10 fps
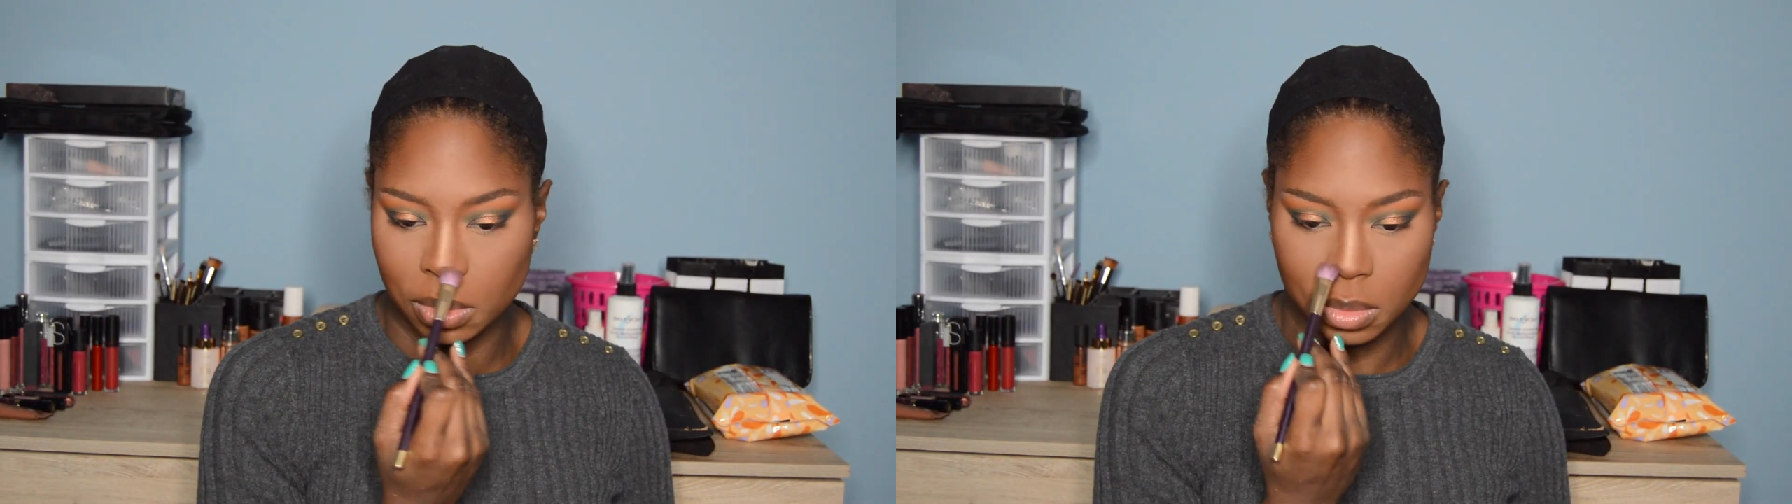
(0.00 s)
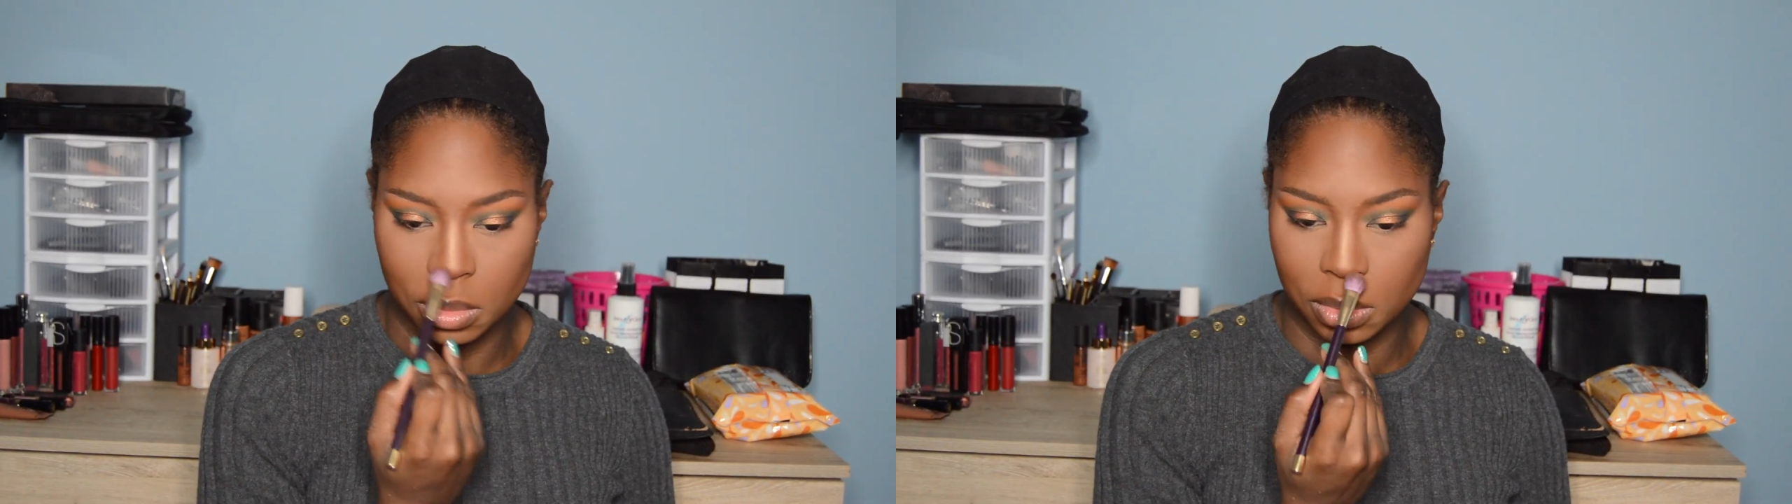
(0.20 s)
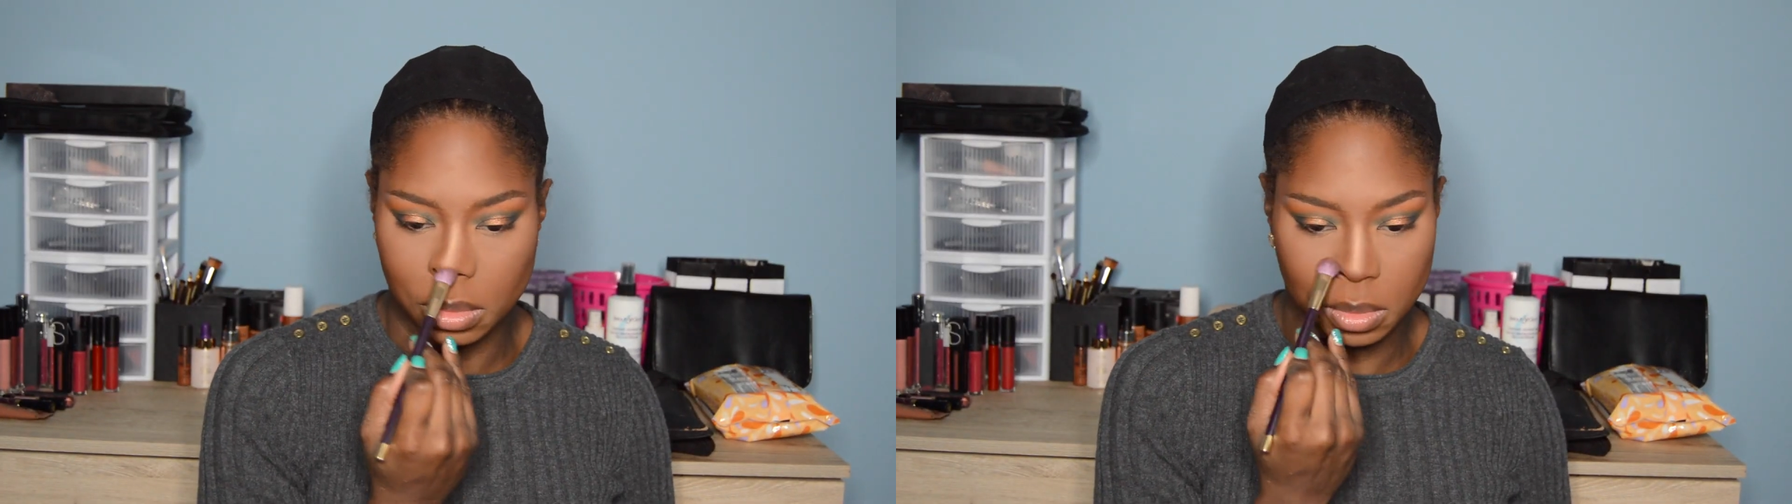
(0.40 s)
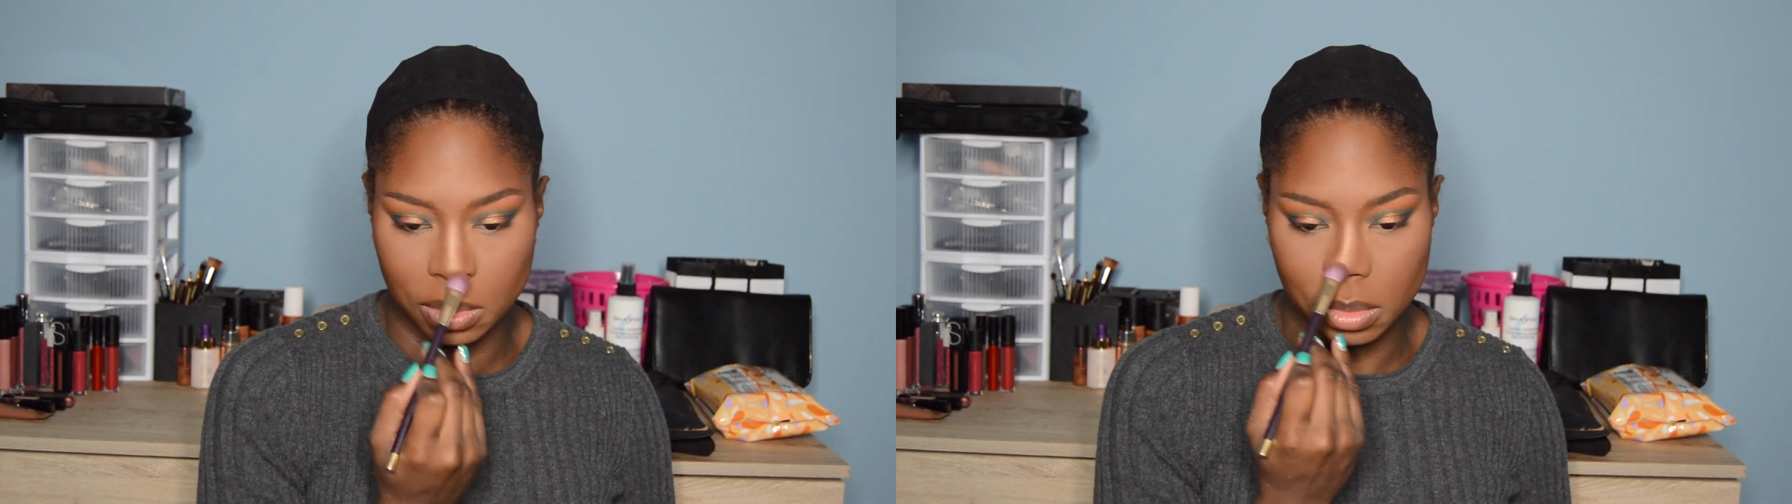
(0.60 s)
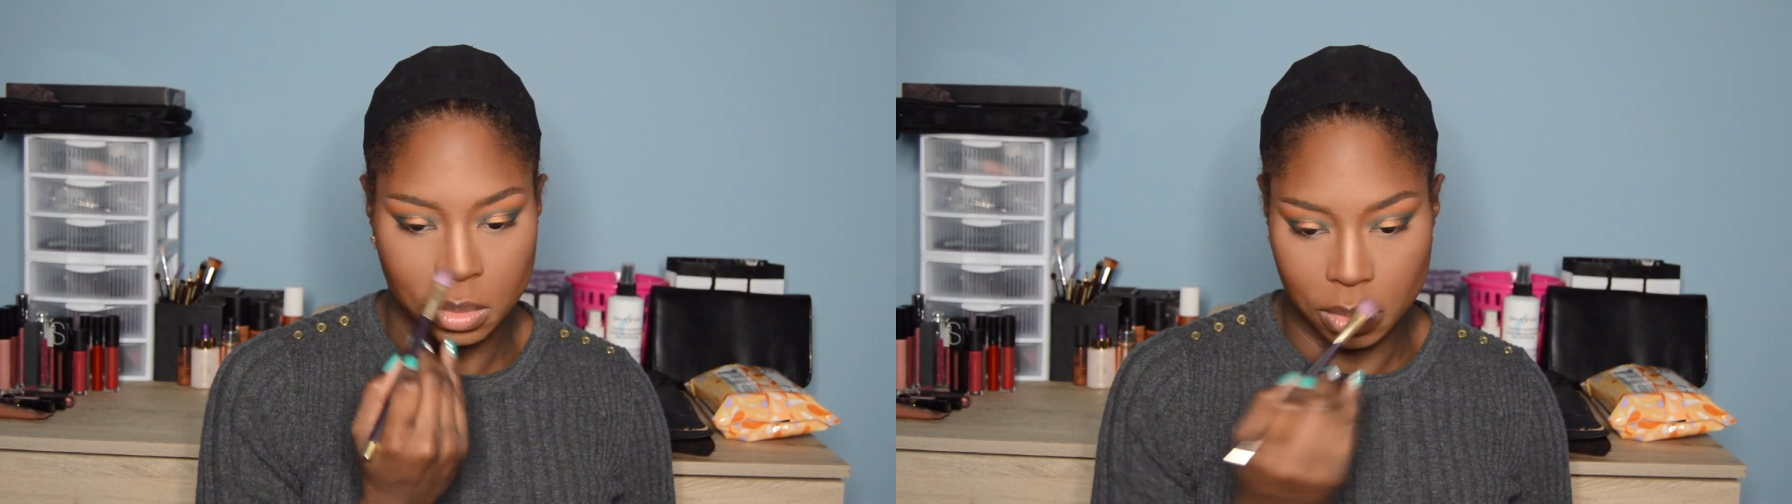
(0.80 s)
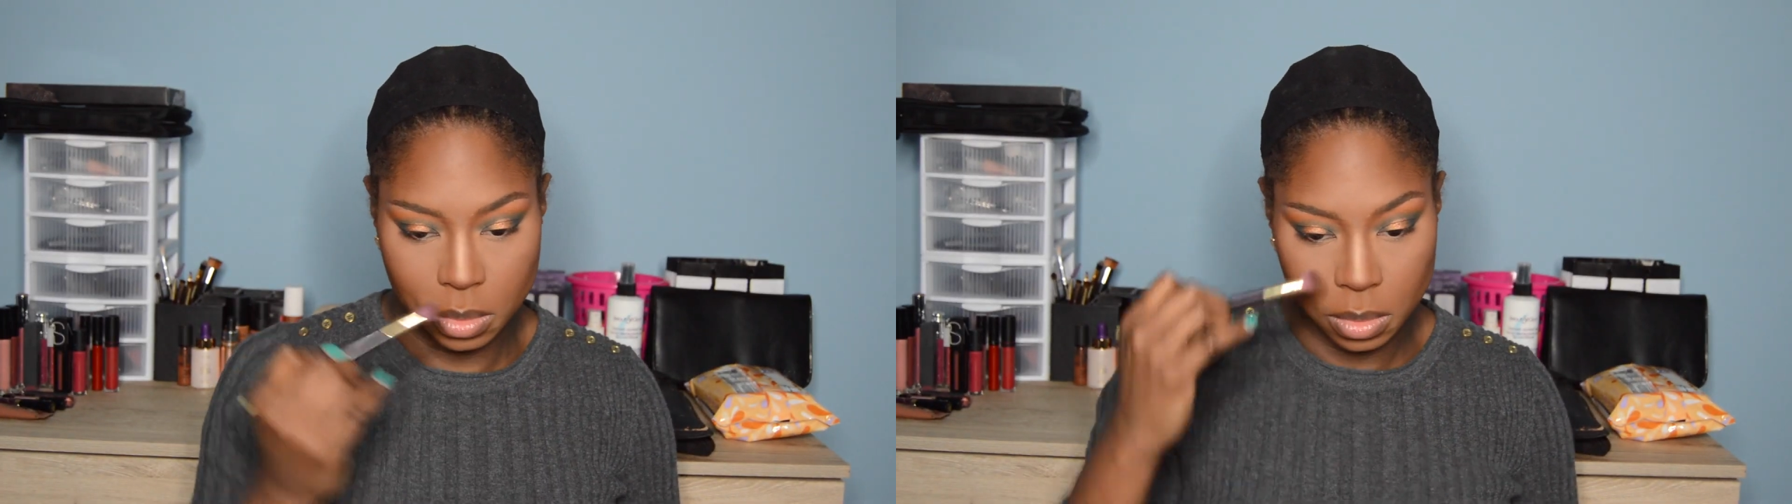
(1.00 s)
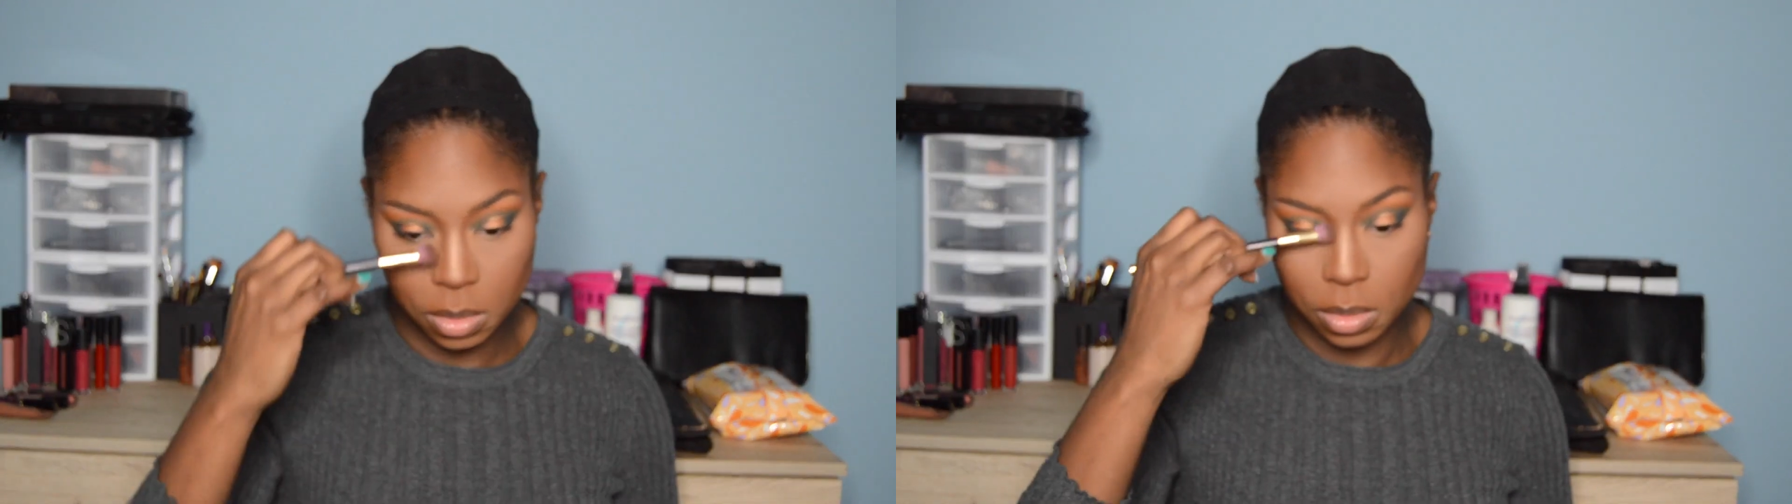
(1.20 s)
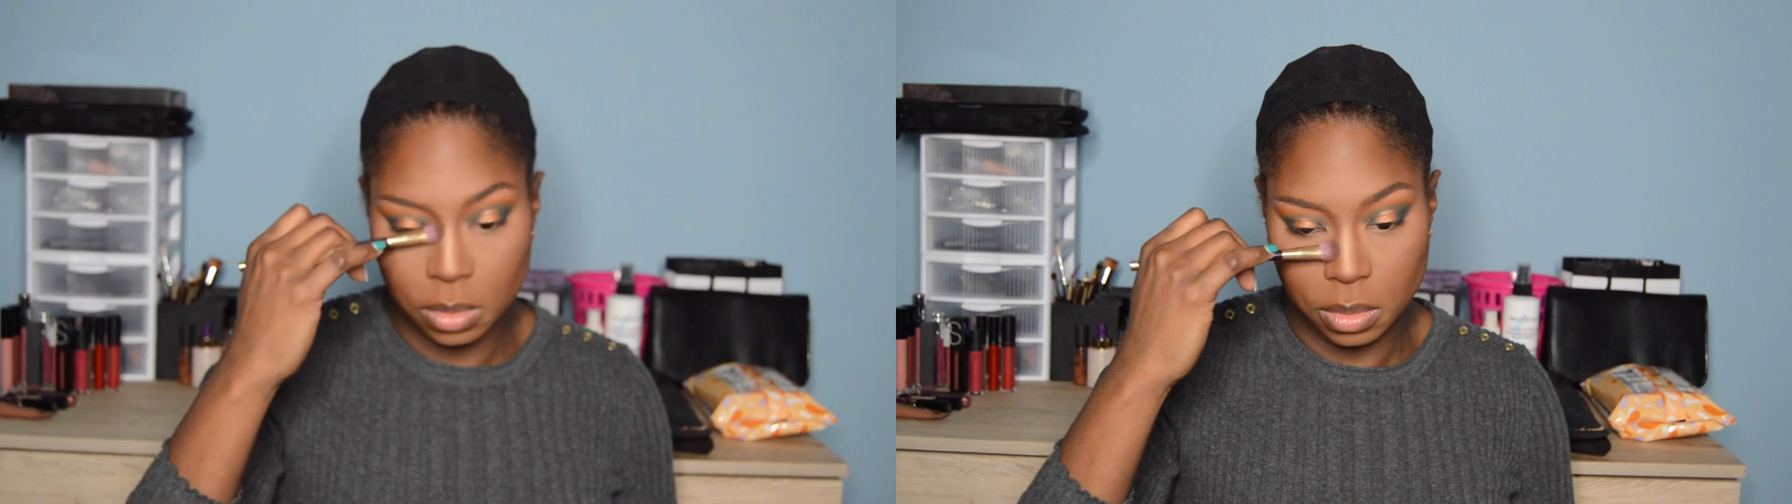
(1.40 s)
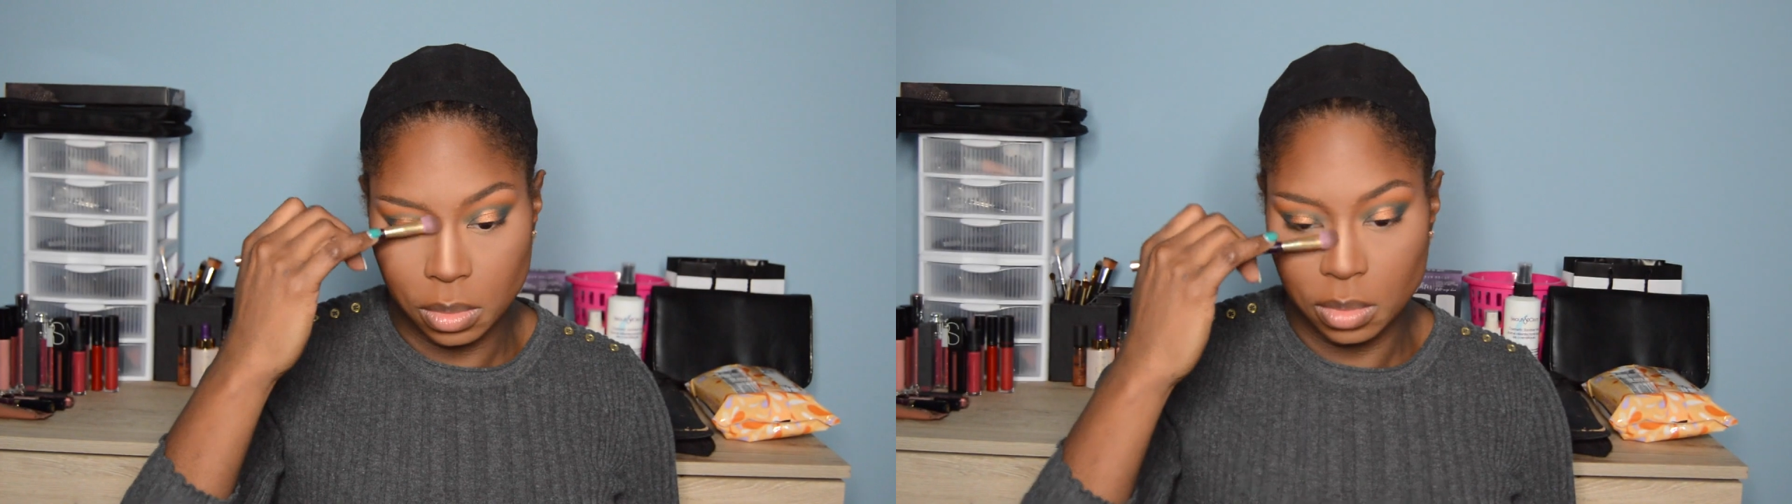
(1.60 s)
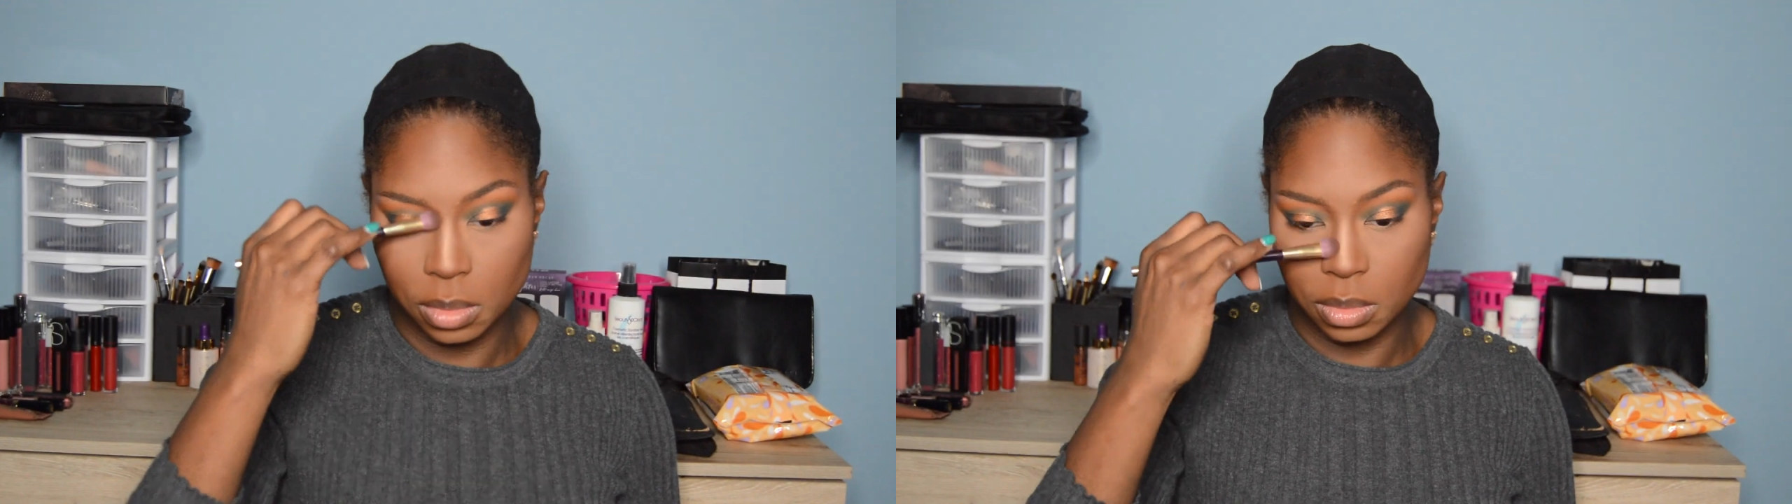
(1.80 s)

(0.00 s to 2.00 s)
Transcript: and I always use that to